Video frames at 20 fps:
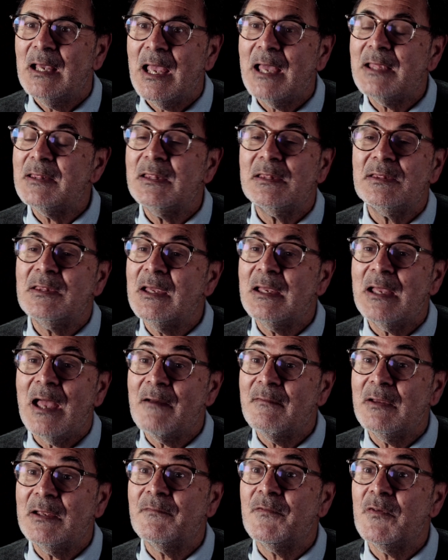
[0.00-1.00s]
and
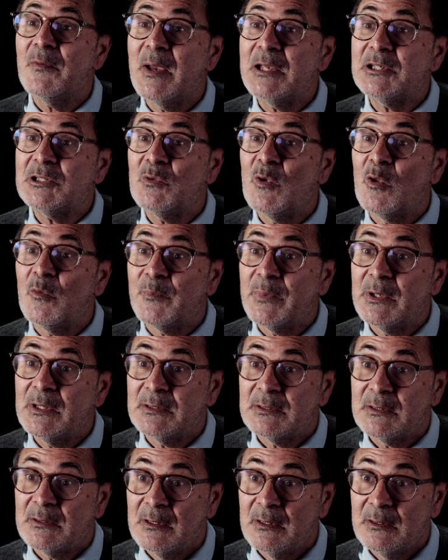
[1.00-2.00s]
the information will be
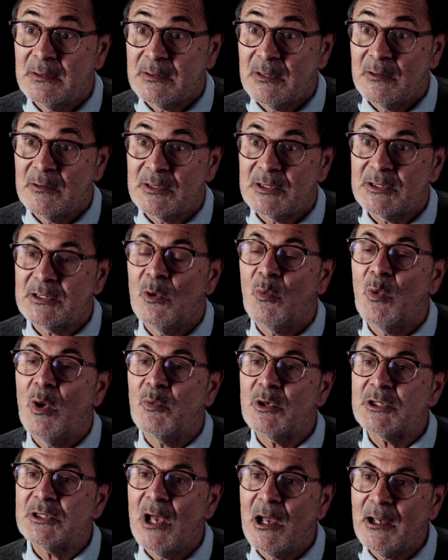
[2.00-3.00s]
searched. So what
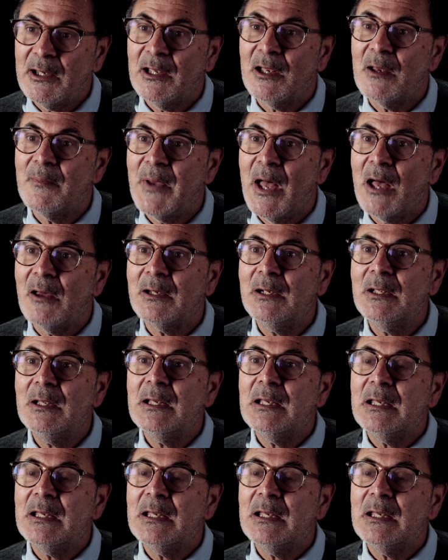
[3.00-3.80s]
we're talking about